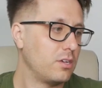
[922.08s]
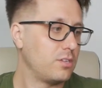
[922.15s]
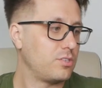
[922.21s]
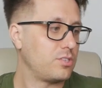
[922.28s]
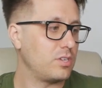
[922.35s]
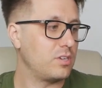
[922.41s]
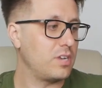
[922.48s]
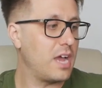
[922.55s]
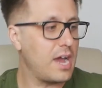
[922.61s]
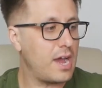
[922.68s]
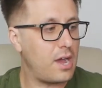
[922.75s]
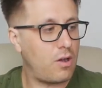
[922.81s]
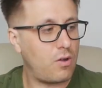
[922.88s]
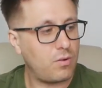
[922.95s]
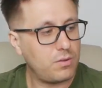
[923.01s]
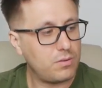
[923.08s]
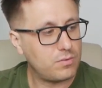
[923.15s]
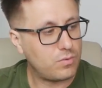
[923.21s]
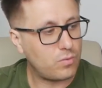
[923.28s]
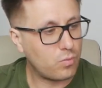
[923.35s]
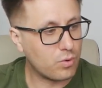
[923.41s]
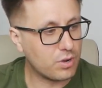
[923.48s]
So now
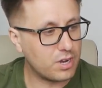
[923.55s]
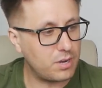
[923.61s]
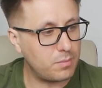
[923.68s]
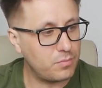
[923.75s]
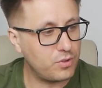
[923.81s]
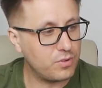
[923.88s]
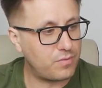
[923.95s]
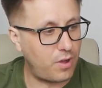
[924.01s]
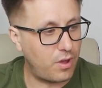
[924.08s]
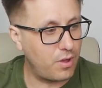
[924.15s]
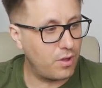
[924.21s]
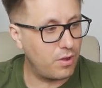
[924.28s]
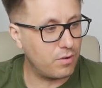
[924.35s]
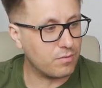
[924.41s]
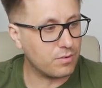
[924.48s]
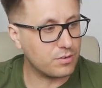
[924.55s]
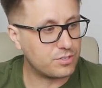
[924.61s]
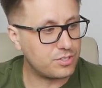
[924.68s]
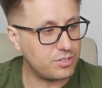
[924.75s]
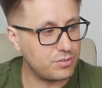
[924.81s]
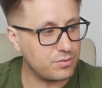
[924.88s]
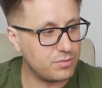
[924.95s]
we're gonna move over
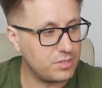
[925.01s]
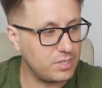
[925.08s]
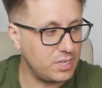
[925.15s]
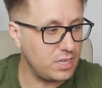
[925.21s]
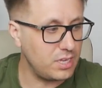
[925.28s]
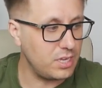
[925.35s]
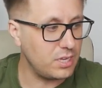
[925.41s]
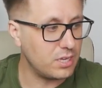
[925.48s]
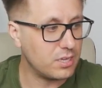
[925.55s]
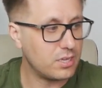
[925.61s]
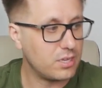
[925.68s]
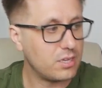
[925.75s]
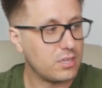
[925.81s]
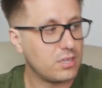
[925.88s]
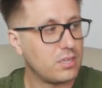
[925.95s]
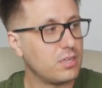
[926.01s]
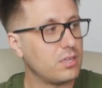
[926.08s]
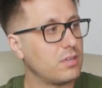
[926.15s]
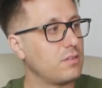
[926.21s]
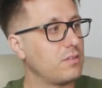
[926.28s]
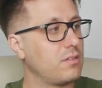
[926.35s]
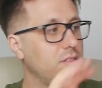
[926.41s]
to the
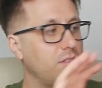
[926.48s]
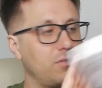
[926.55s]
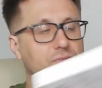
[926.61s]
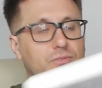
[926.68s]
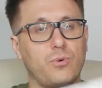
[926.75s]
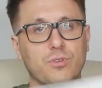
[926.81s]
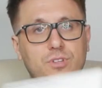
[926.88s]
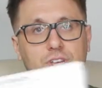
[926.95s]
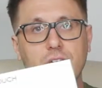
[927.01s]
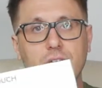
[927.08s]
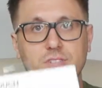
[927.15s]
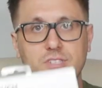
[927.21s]
Folio